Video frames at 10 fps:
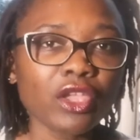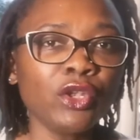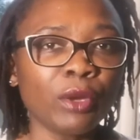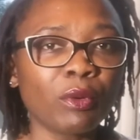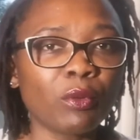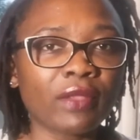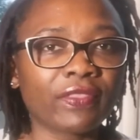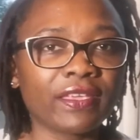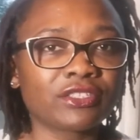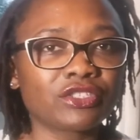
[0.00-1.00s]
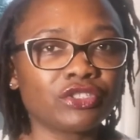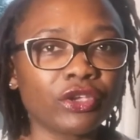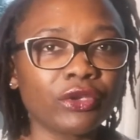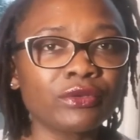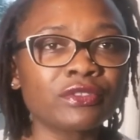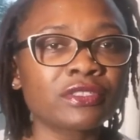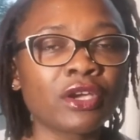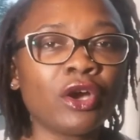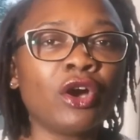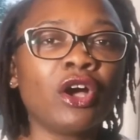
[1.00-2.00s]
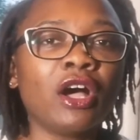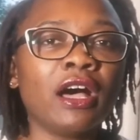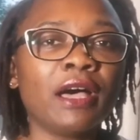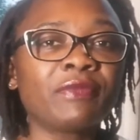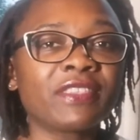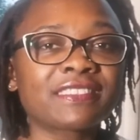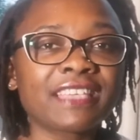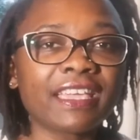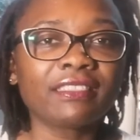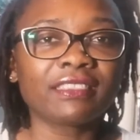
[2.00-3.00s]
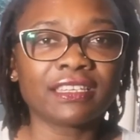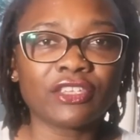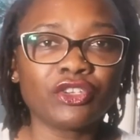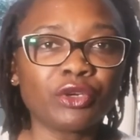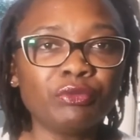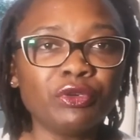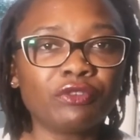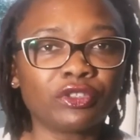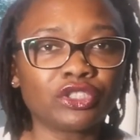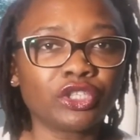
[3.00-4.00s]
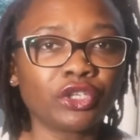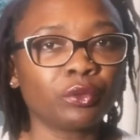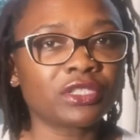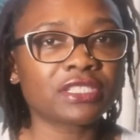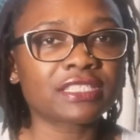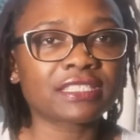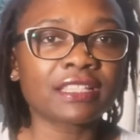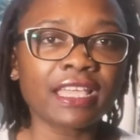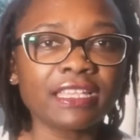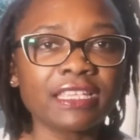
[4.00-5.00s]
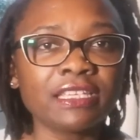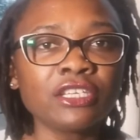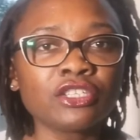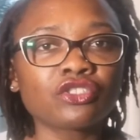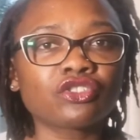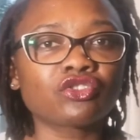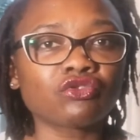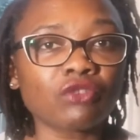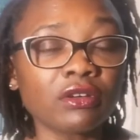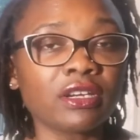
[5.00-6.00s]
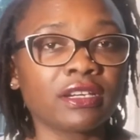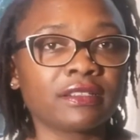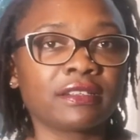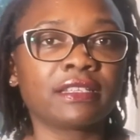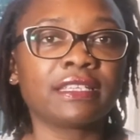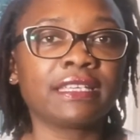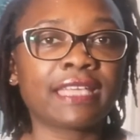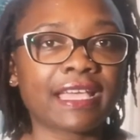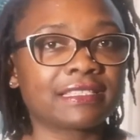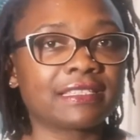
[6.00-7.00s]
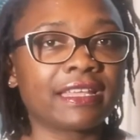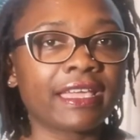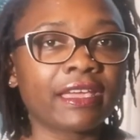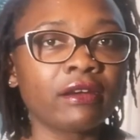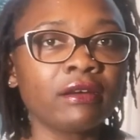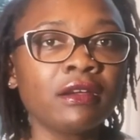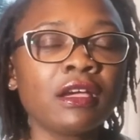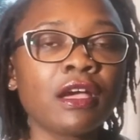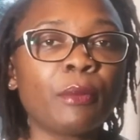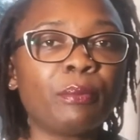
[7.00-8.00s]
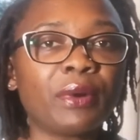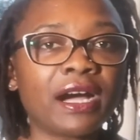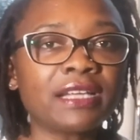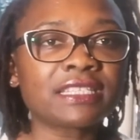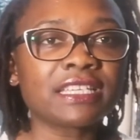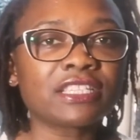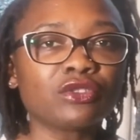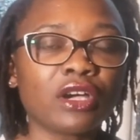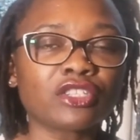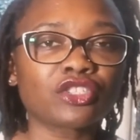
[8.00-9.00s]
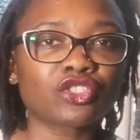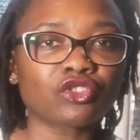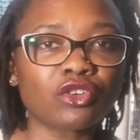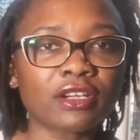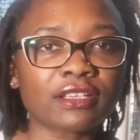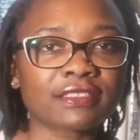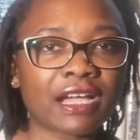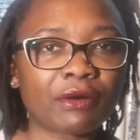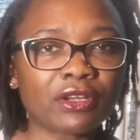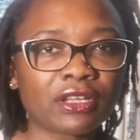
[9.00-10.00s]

number 1 thing to use. The second thing that you can move on to, which is slightly stronger than the gas and air, but it's not as strong as our